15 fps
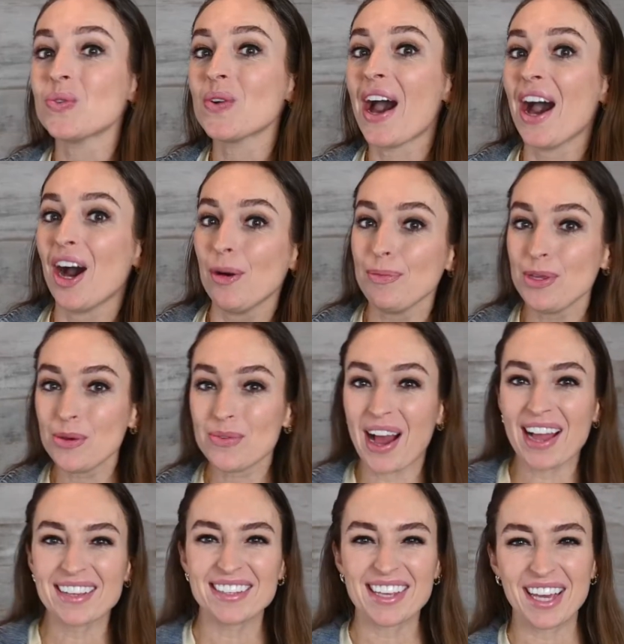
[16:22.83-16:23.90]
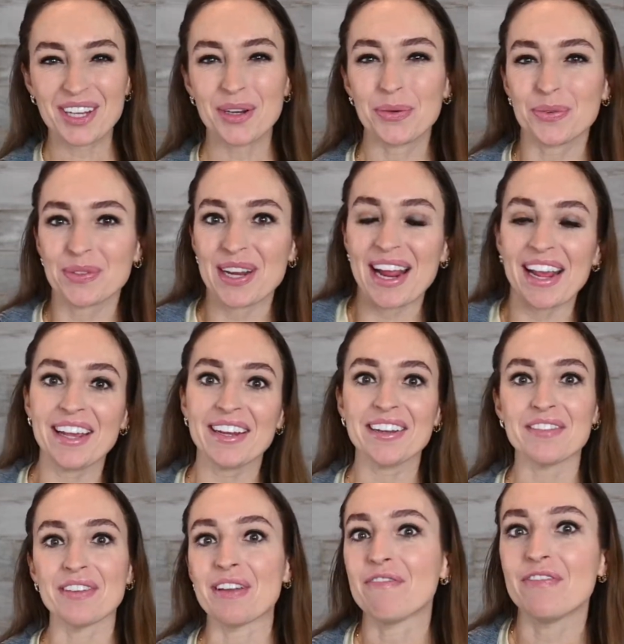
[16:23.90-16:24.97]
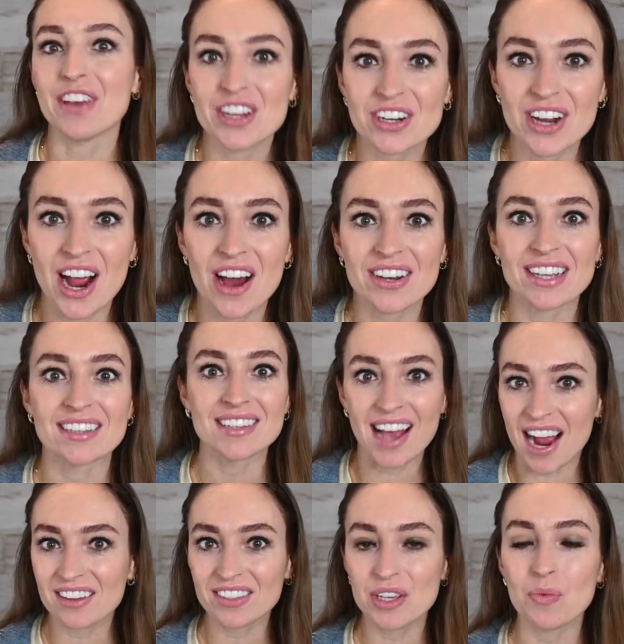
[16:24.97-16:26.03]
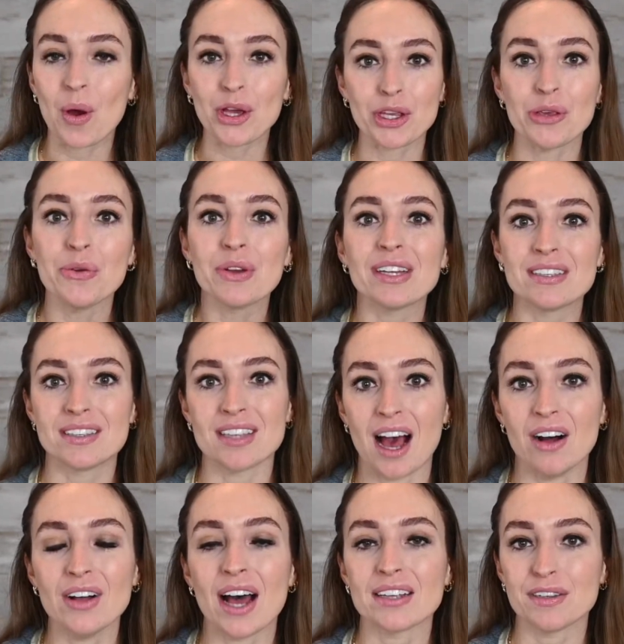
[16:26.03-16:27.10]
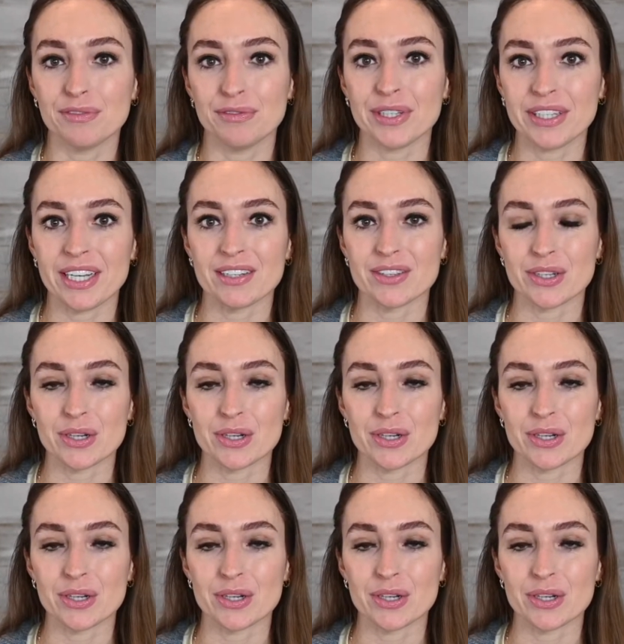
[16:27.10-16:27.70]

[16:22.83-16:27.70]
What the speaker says: help you guys get creative and figure out exactly what you could sell as a freelancer